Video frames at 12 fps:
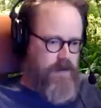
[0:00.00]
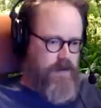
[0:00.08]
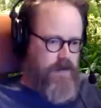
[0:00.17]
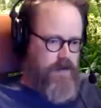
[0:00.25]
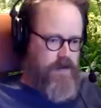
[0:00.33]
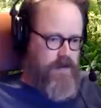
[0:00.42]

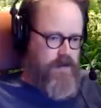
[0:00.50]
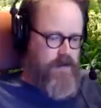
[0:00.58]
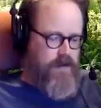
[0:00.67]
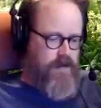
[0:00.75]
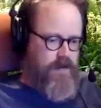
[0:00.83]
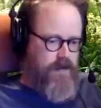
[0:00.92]

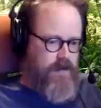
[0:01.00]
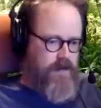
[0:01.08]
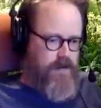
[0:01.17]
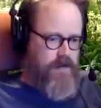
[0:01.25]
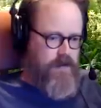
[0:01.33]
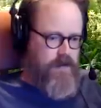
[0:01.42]

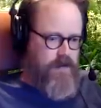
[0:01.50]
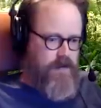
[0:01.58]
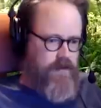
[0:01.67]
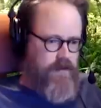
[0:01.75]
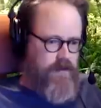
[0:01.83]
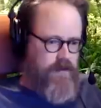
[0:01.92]

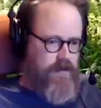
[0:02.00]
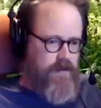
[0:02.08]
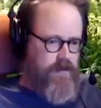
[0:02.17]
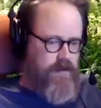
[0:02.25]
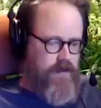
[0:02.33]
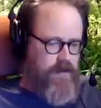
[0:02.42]

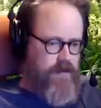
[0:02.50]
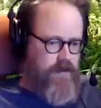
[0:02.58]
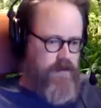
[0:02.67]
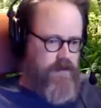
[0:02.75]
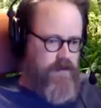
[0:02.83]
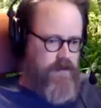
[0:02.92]

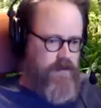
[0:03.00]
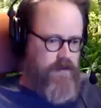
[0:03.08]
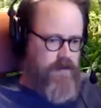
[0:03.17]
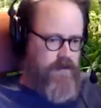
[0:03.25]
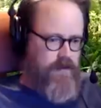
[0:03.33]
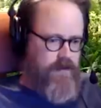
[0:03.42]

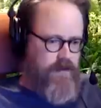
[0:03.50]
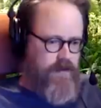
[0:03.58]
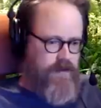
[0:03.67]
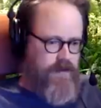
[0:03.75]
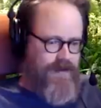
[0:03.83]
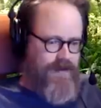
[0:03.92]

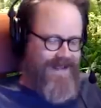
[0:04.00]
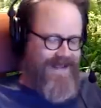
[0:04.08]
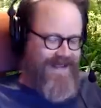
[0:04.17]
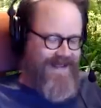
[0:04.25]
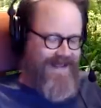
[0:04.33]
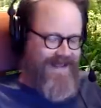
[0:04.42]

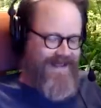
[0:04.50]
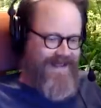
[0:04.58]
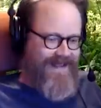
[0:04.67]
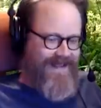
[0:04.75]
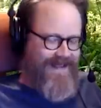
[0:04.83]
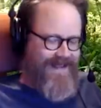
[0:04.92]

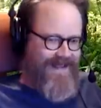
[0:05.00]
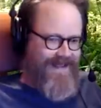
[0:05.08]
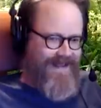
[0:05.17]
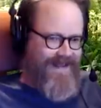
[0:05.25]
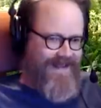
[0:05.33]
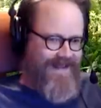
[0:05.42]

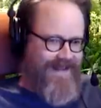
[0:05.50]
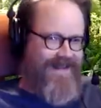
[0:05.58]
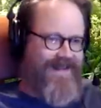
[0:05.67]
No words are spoken by the person on screen.